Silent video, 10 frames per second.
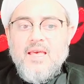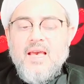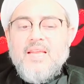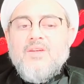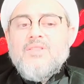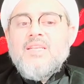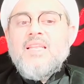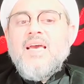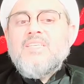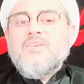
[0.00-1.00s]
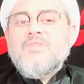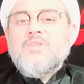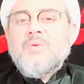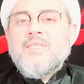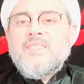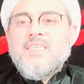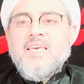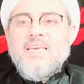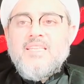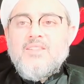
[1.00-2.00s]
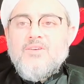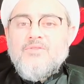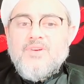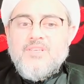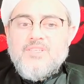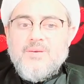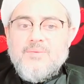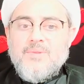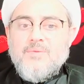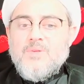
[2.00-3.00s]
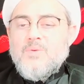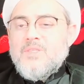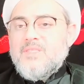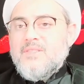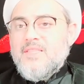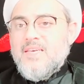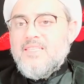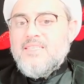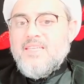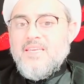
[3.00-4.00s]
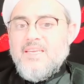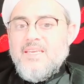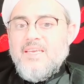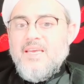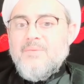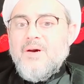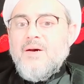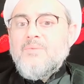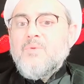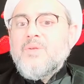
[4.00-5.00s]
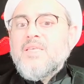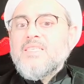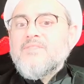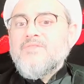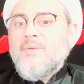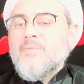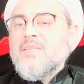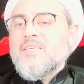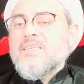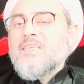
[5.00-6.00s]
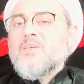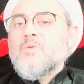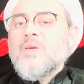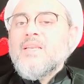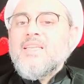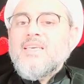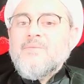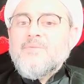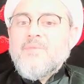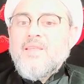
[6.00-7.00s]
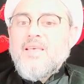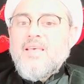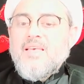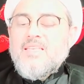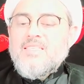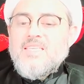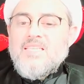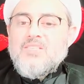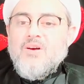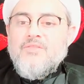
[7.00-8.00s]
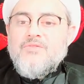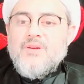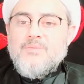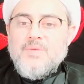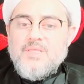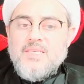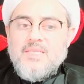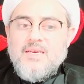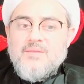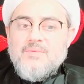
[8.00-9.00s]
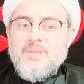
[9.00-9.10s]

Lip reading: And on the night of the 28th of Rajab, which was Thursday, Imam with his family, he quickly sets off from Medina.